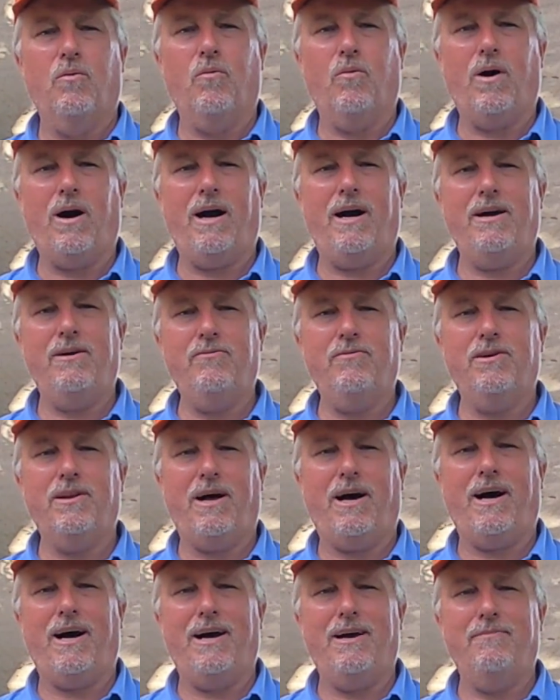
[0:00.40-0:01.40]
Why
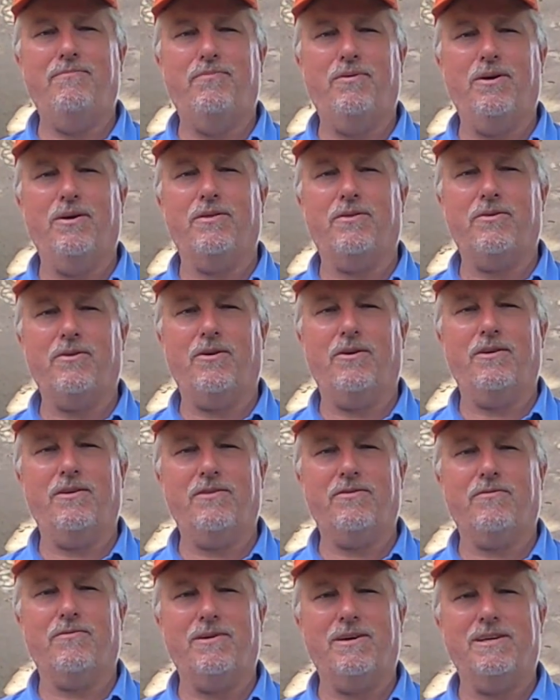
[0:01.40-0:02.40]
would I put
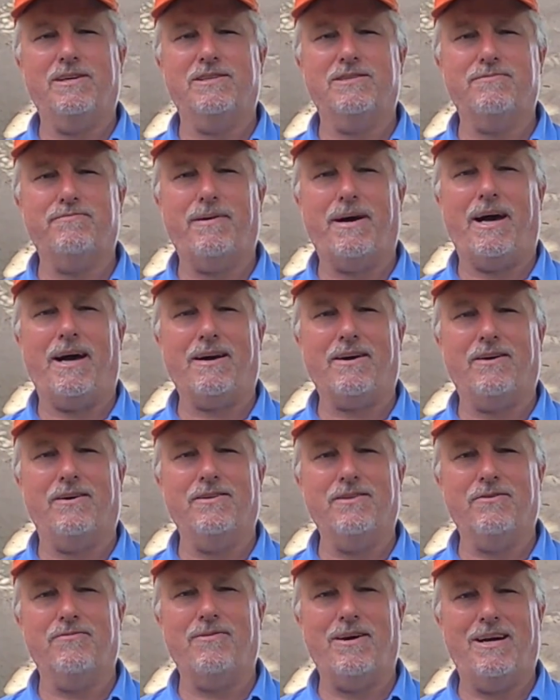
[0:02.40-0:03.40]
33s back
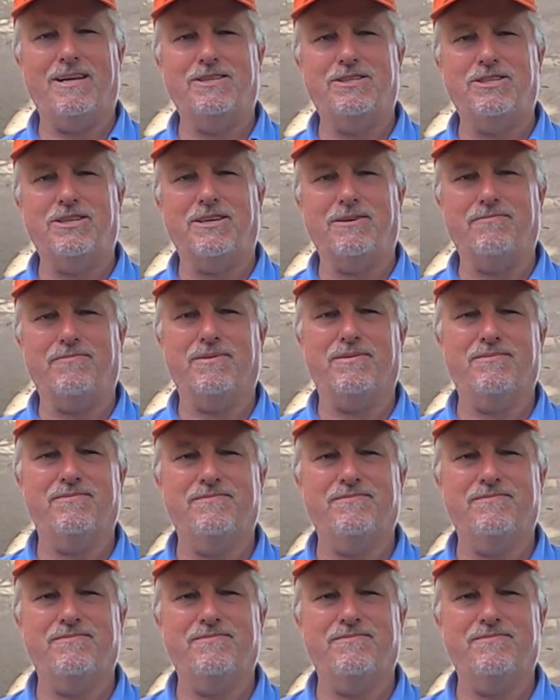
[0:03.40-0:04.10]
on the red Jeep?